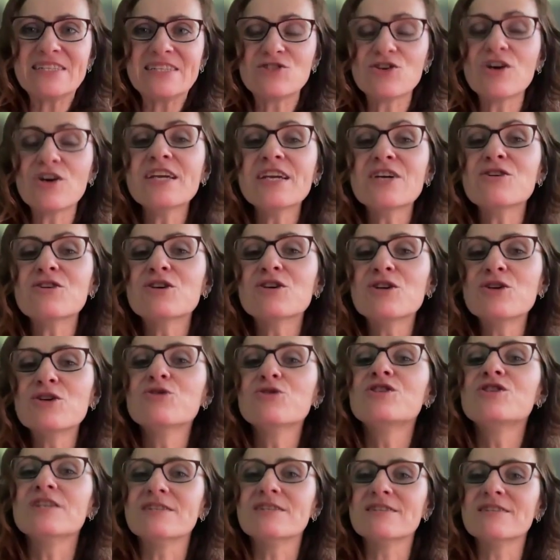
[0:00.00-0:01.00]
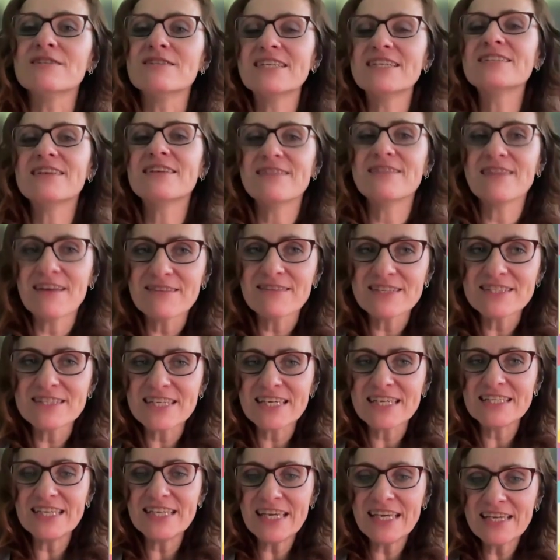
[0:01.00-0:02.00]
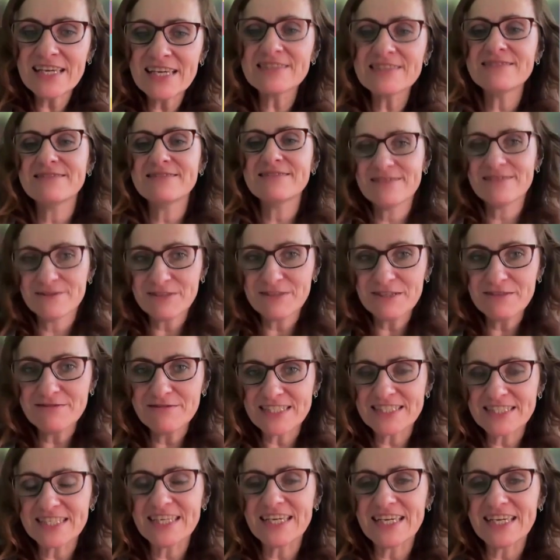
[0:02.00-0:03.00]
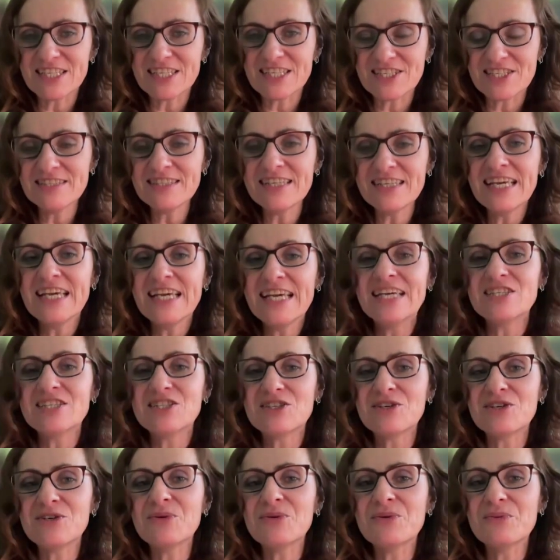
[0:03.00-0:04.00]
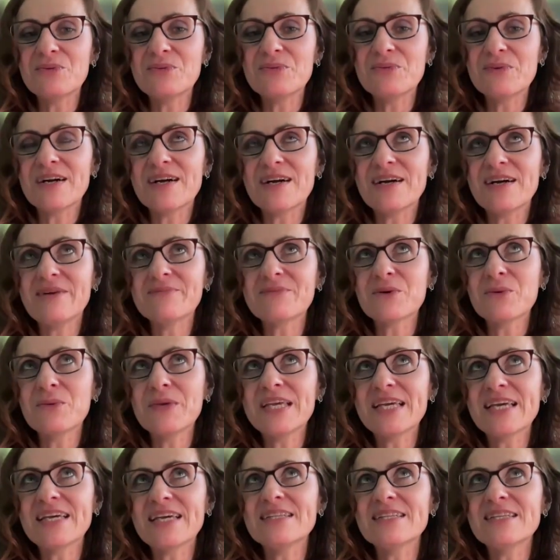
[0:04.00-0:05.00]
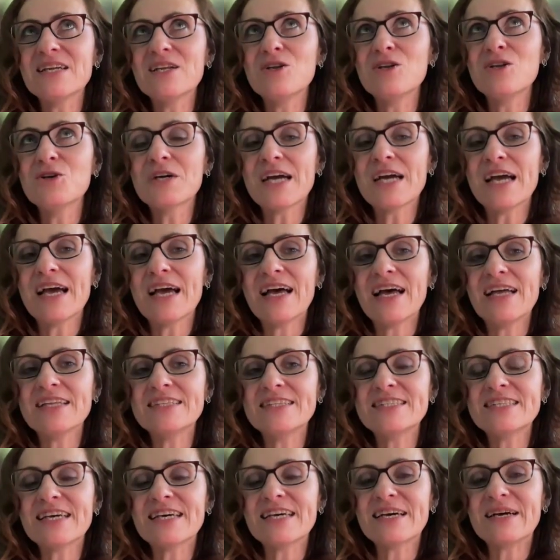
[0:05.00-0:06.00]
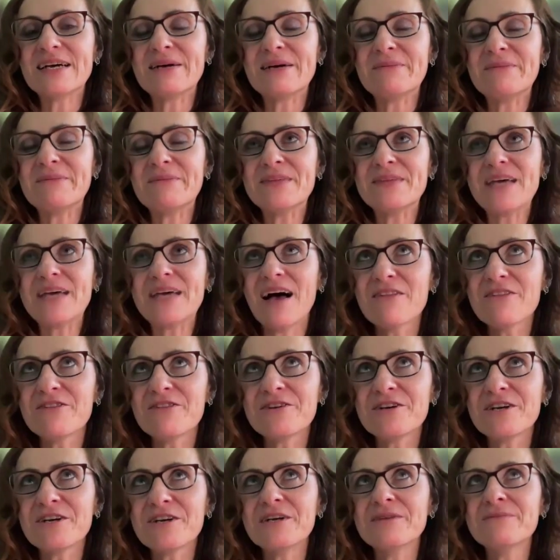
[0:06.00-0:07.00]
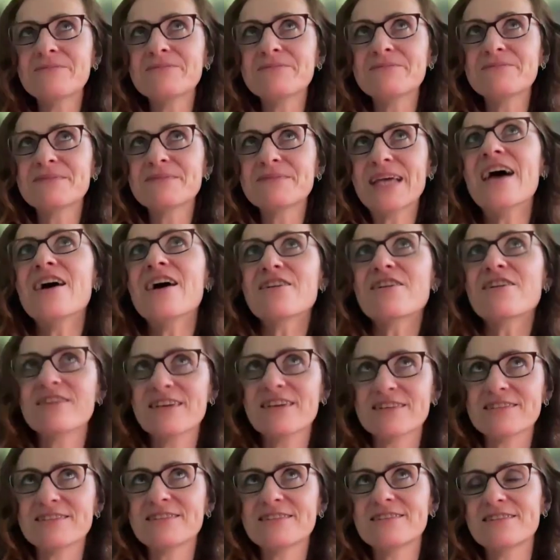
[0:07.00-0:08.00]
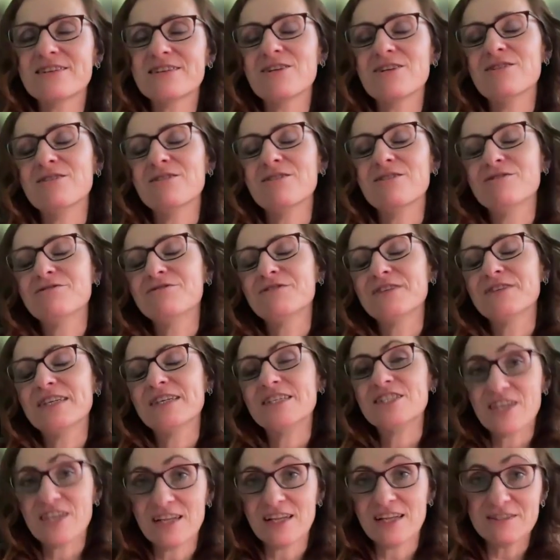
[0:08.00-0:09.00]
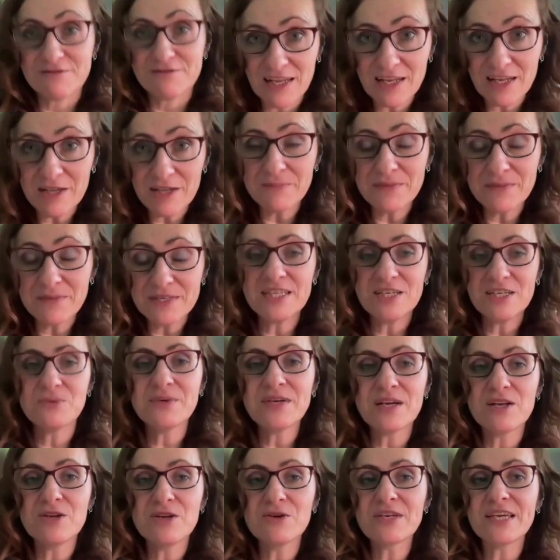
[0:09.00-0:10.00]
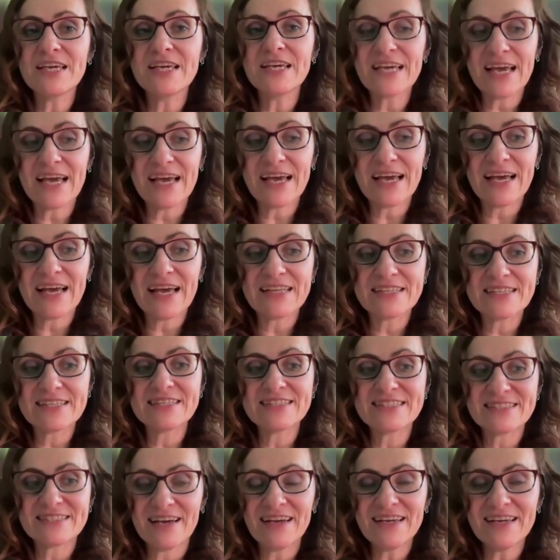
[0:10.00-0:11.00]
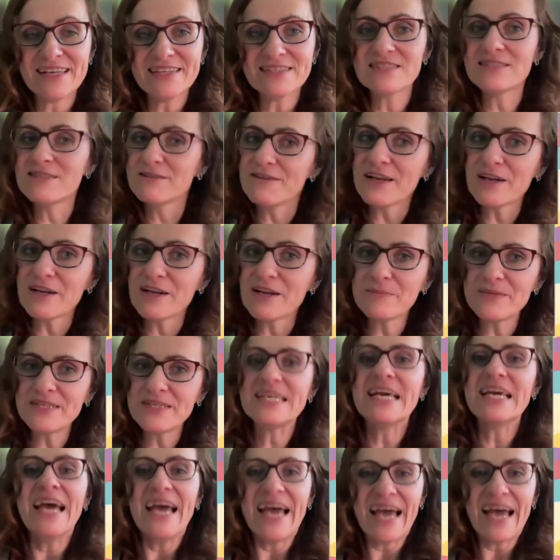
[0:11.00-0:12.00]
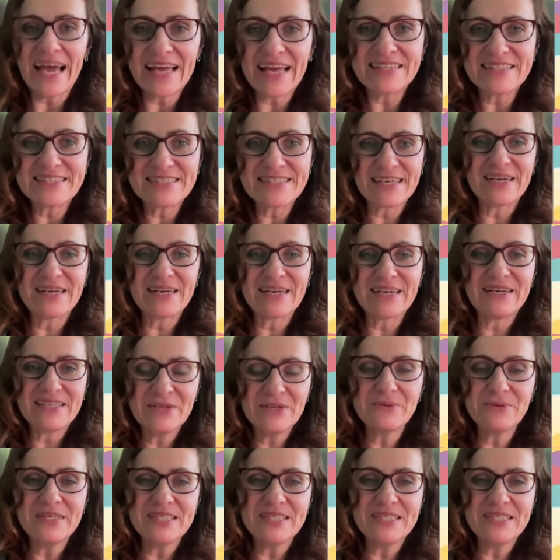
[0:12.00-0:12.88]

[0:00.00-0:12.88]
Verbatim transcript: Drawing conclusions is another technique of investigation. So we can look at other areas of child development. Here we are looking at science development, and here